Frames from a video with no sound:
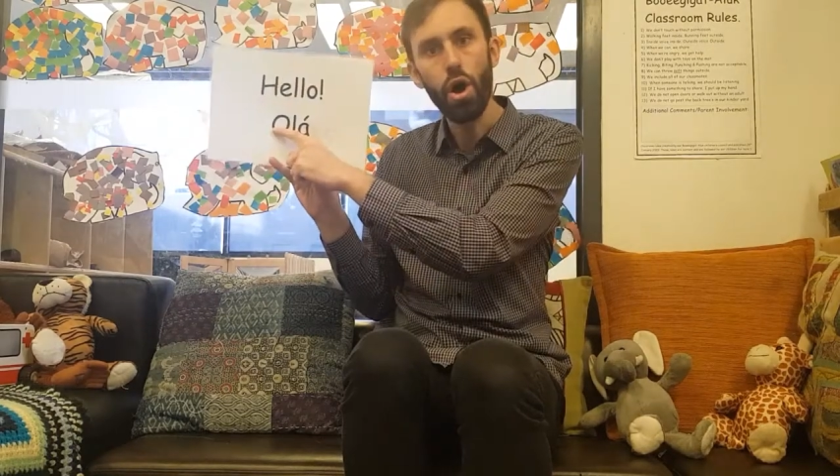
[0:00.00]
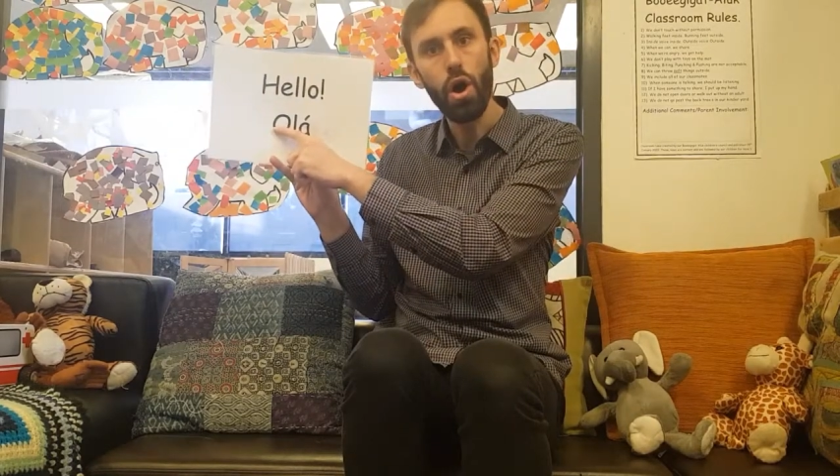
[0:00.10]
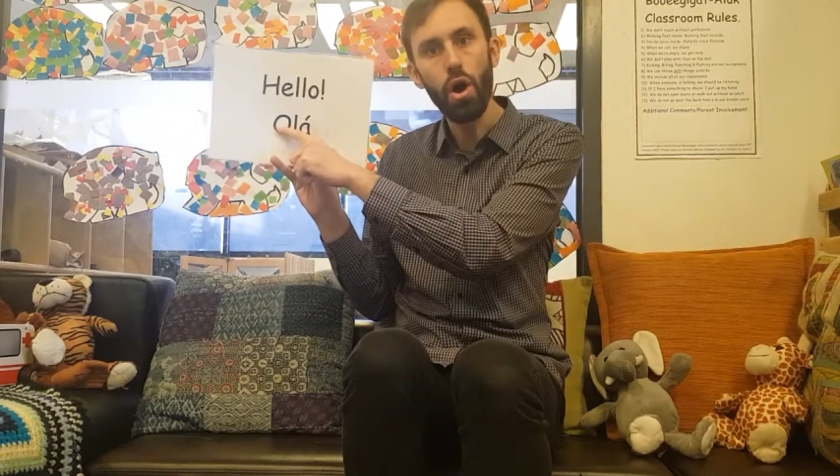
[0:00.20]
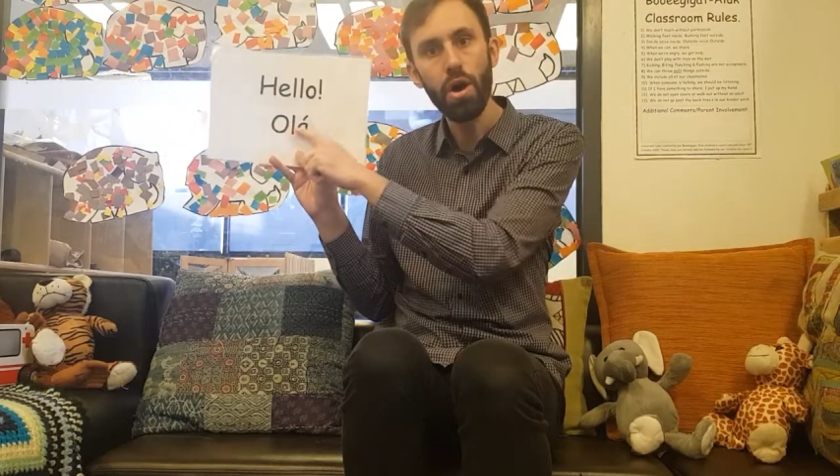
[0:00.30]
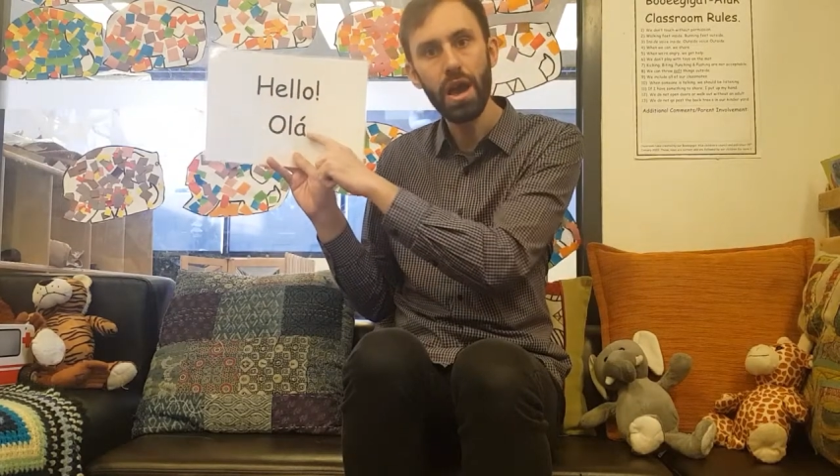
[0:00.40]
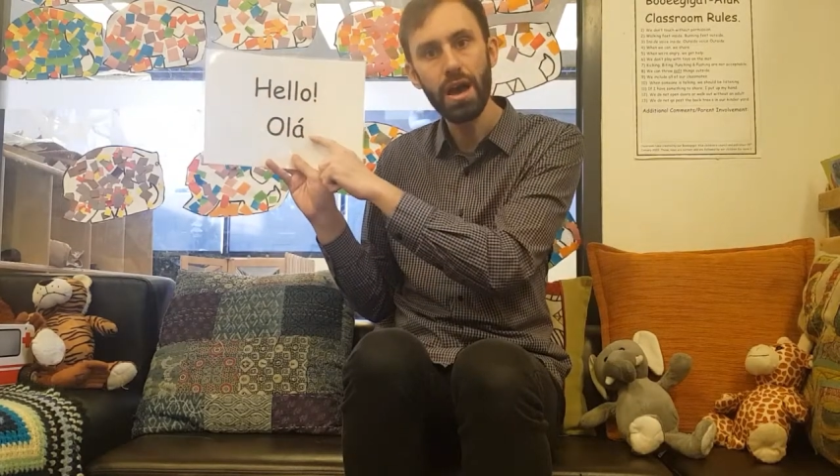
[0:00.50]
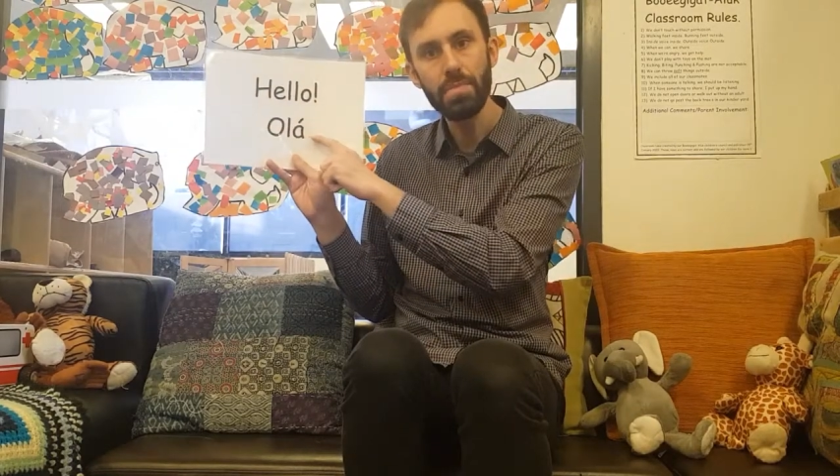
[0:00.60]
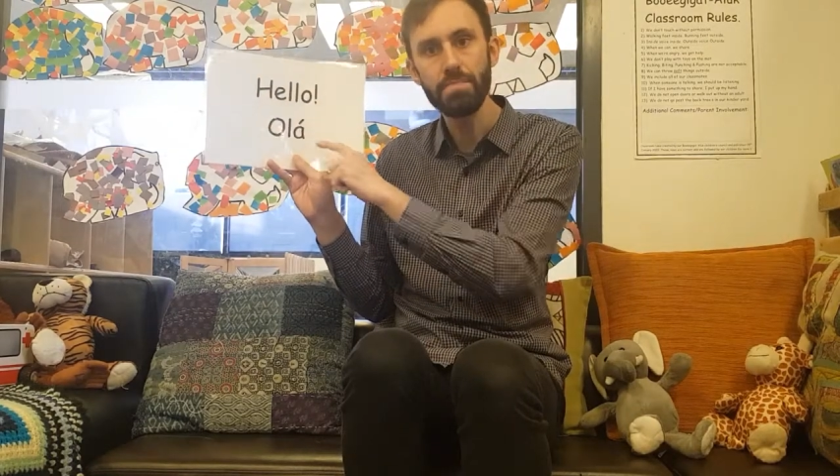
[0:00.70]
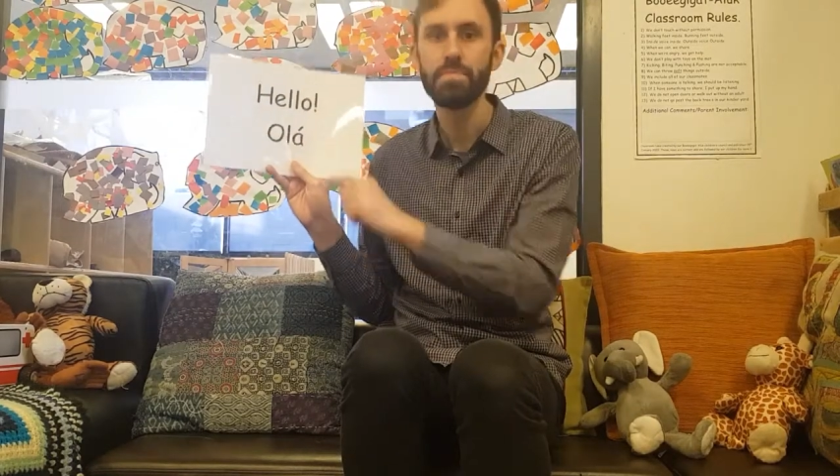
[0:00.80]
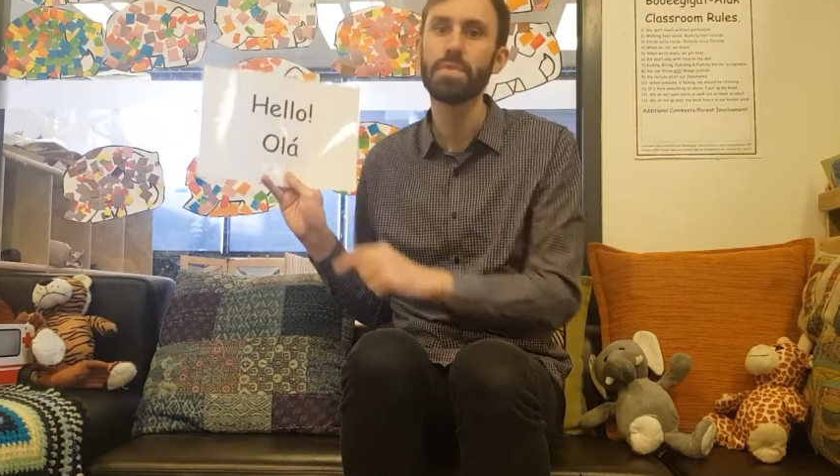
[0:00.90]
Olá.
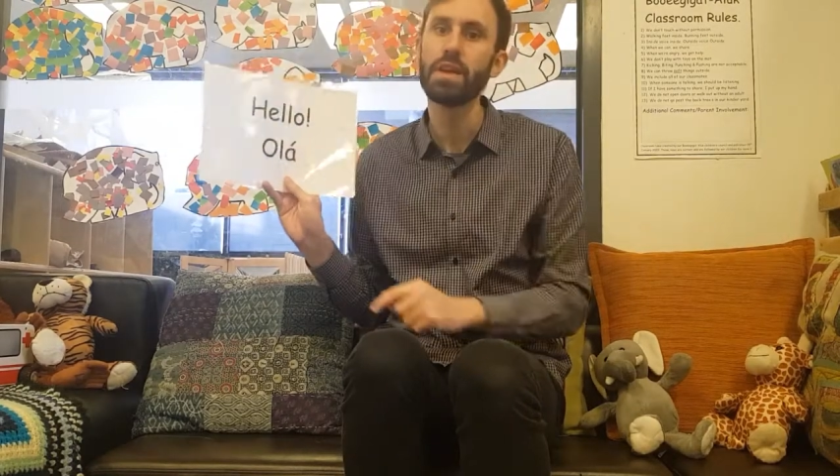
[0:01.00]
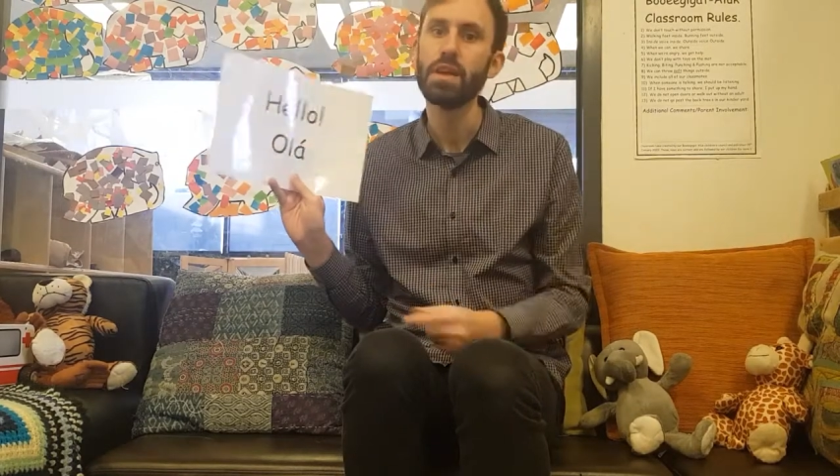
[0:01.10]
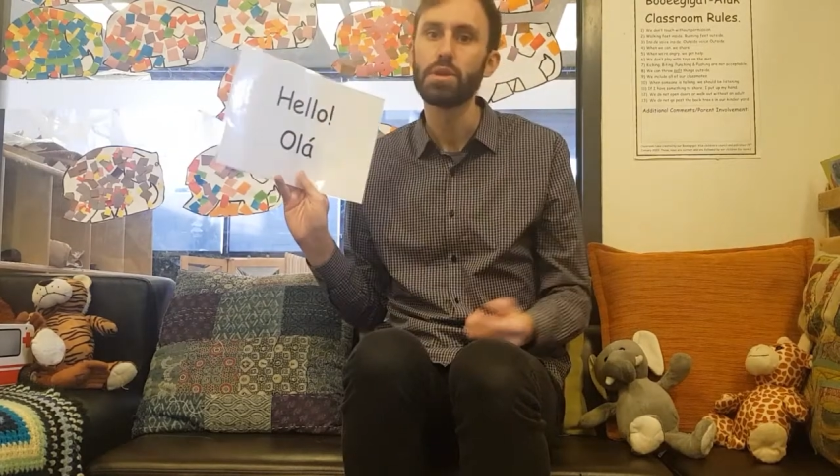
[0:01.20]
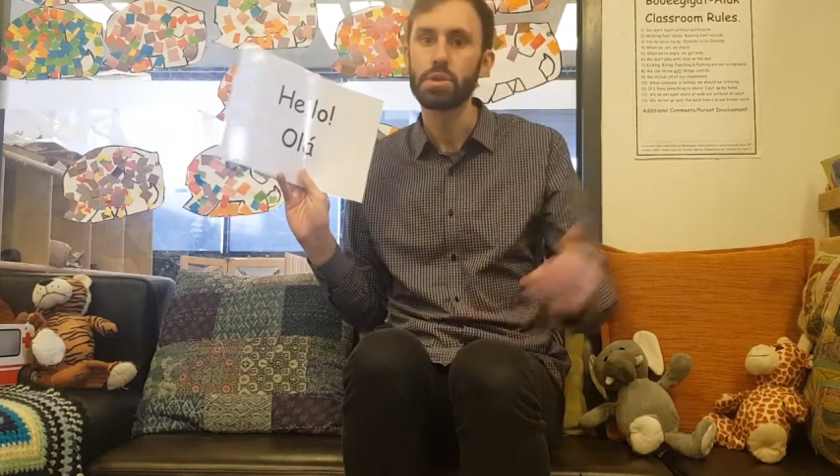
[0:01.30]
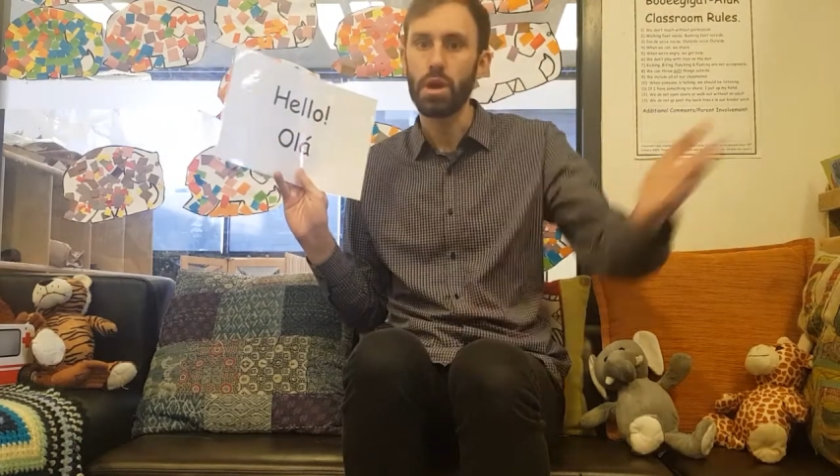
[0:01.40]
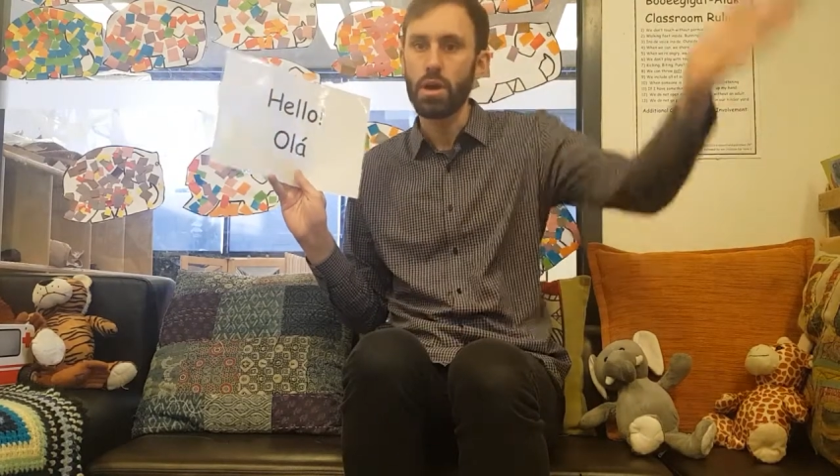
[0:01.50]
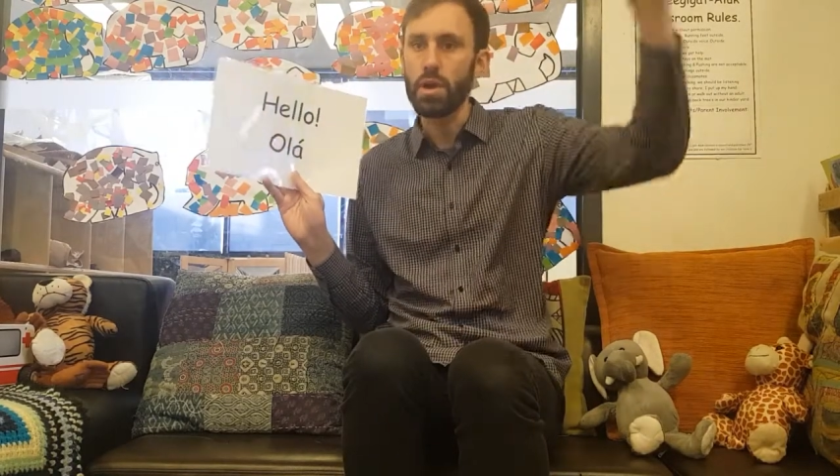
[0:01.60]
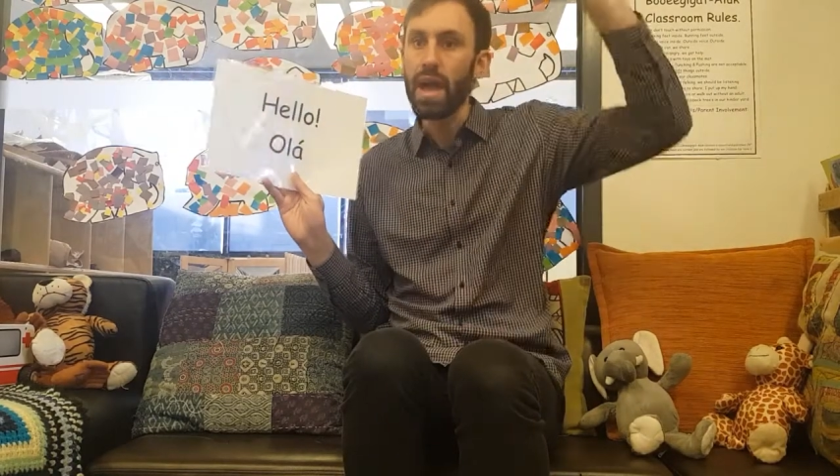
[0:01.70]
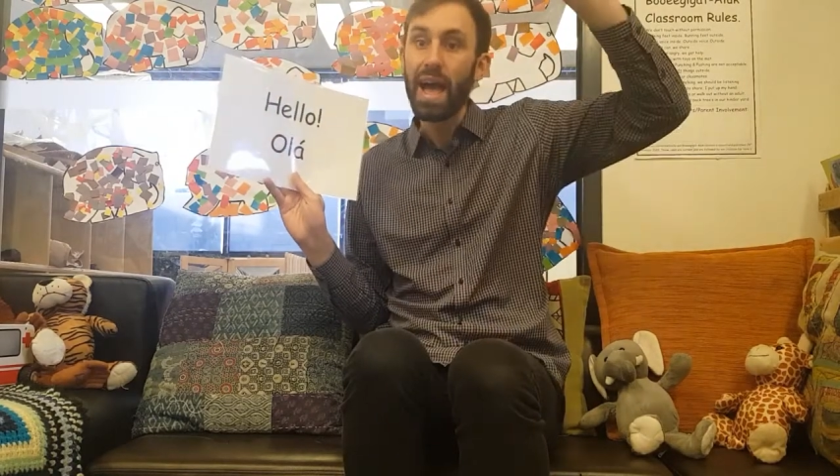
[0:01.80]
So,